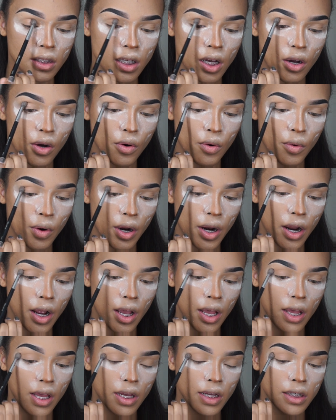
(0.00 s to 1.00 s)
So we're
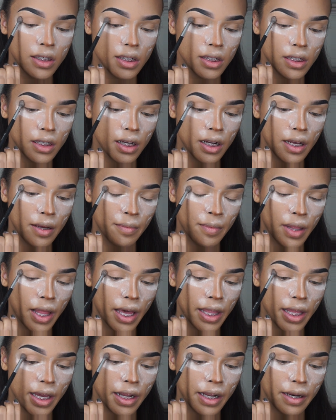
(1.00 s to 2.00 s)
just gonna
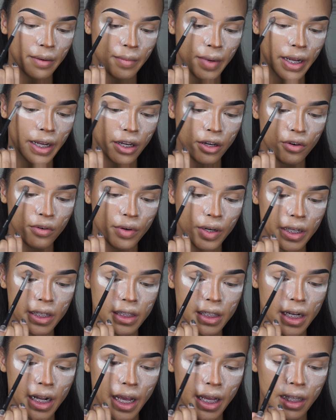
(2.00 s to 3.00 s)
apply that in my
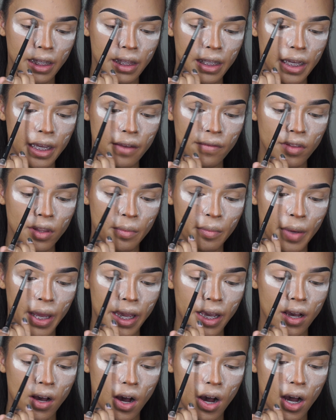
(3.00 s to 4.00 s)
crease, and I leave the
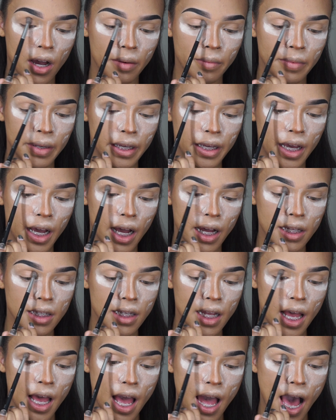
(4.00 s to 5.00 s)
bake on because
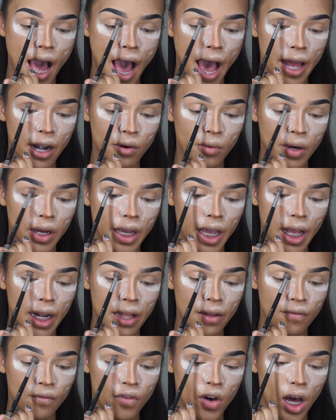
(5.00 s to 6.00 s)
I don't want
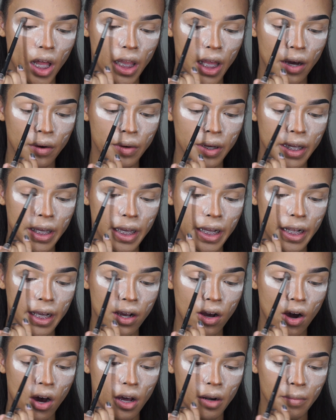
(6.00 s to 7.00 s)
any fallout
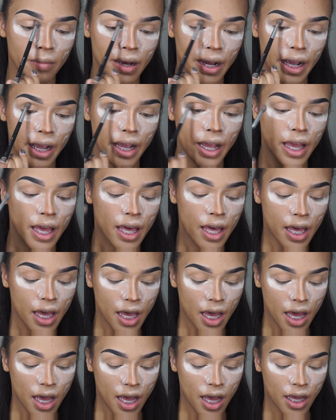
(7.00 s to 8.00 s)
getting on my
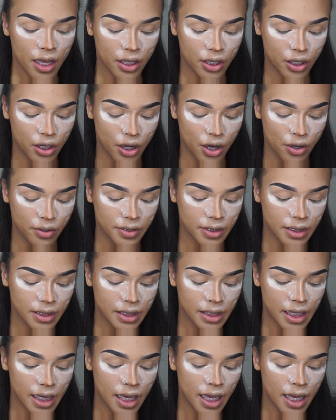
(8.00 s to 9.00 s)
you know,
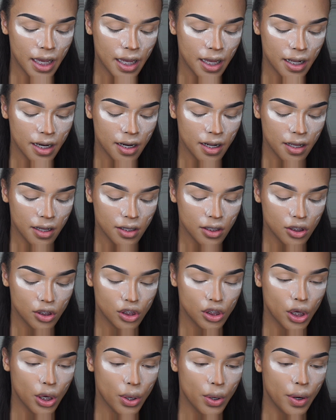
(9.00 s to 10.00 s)
skin.
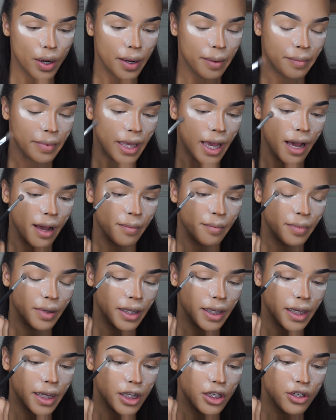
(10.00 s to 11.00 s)
So yeah, I'm
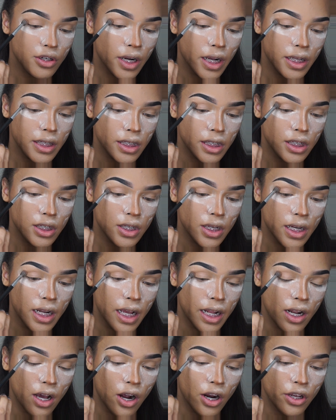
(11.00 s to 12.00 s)
putting in transition,
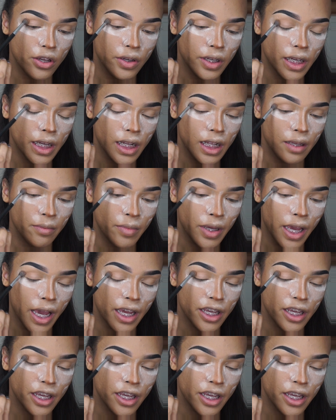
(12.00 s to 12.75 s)
and are you kidding me?